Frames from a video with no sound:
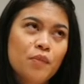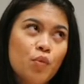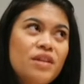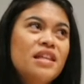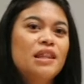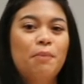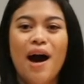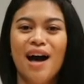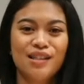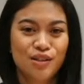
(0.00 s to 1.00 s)
within the
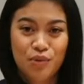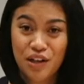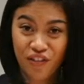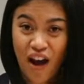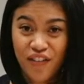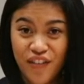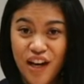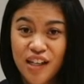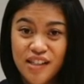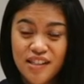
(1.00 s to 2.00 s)
past 3 to 5
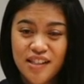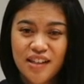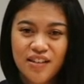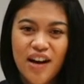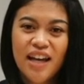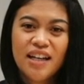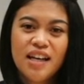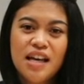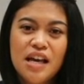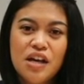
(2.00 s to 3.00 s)
years, right?
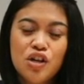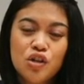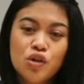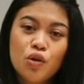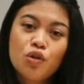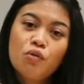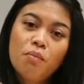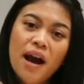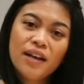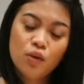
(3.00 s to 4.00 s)
So you
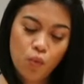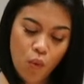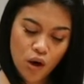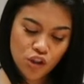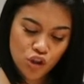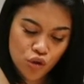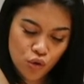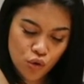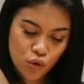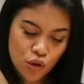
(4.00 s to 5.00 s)

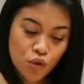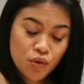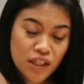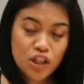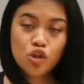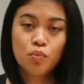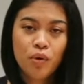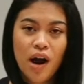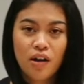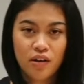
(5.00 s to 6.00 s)
need to
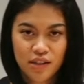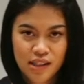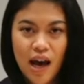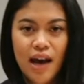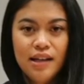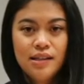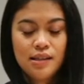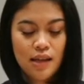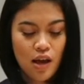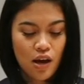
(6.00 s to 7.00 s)

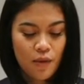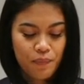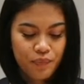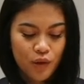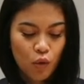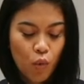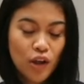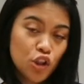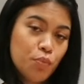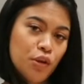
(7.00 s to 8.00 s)
prioritize
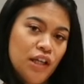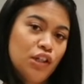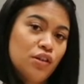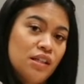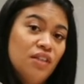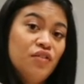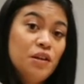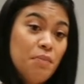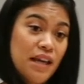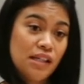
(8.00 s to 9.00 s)
what you put in your
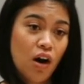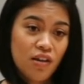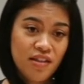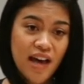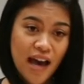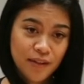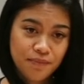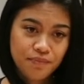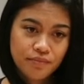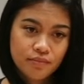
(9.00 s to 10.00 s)
CV based on that,
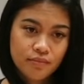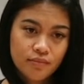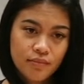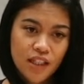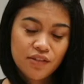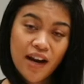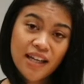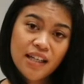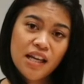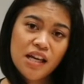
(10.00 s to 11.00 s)

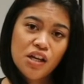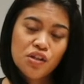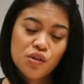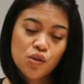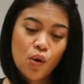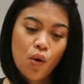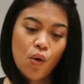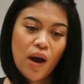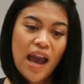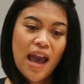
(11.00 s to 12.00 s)
right?
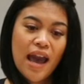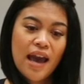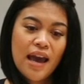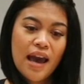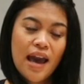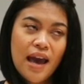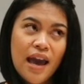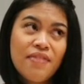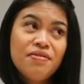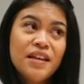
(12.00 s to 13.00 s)
So,
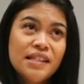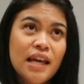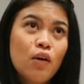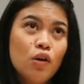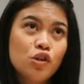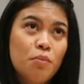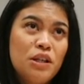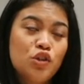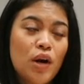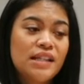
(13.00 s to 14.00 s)
and this can also
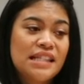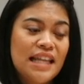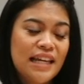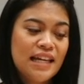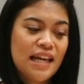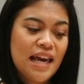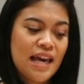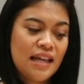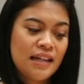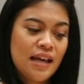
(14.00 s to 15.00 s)
be translated
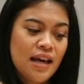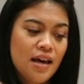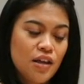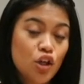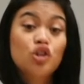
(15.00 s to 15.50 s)
in your